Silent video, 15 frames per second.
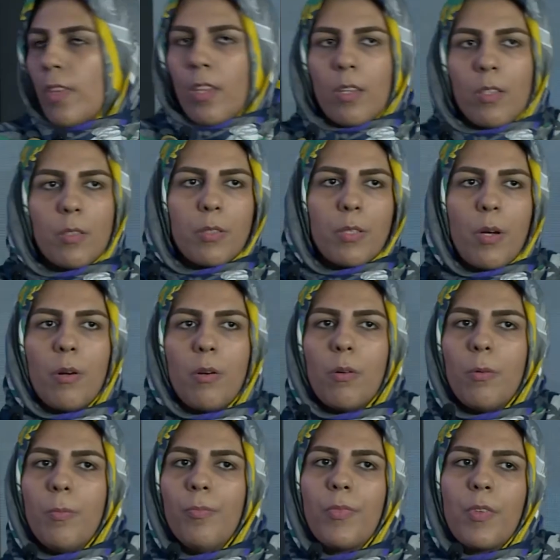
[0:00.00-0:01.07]

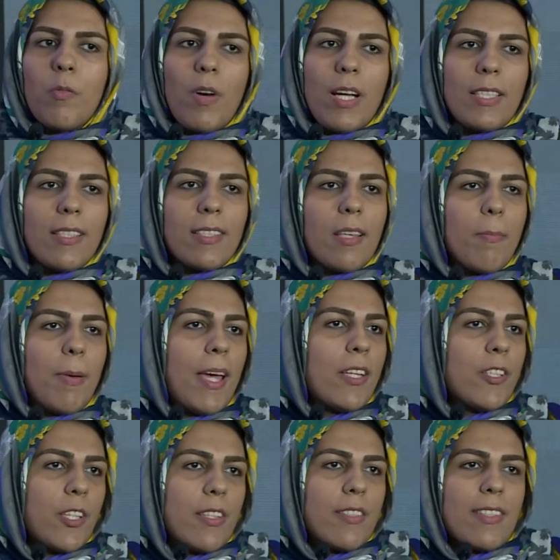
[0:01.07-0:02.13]
So what is the
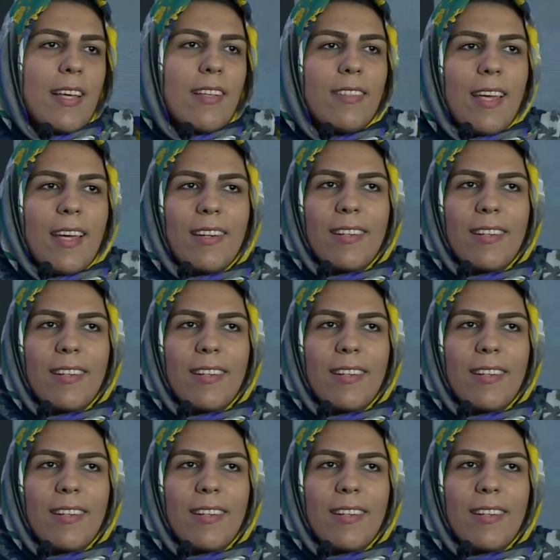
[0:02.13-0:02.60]
patient-centered